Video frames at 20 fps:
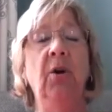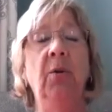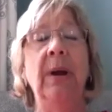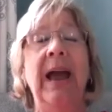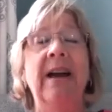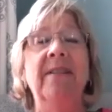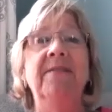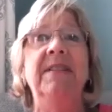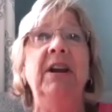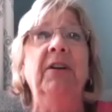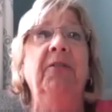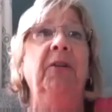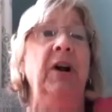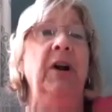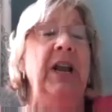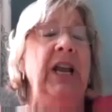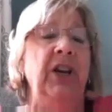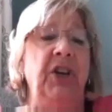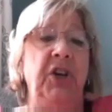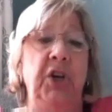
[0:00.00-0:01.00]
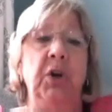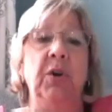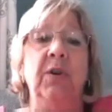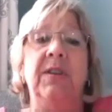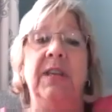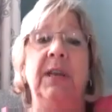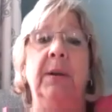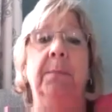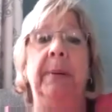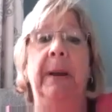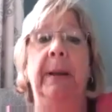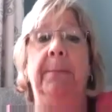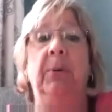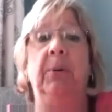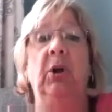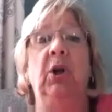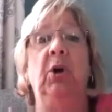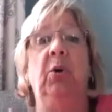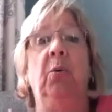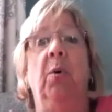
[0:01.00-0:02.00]
have different issues than
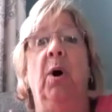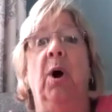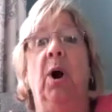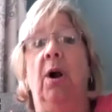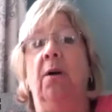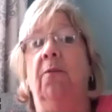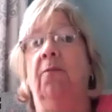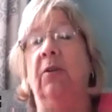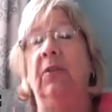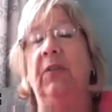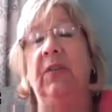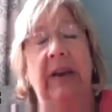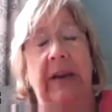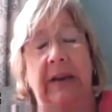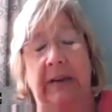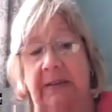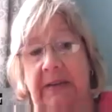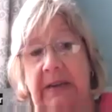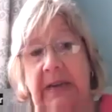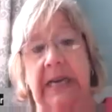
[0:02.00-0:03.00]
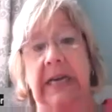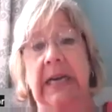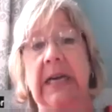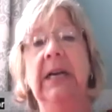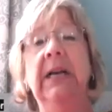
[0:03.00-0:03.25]
people who are over 60.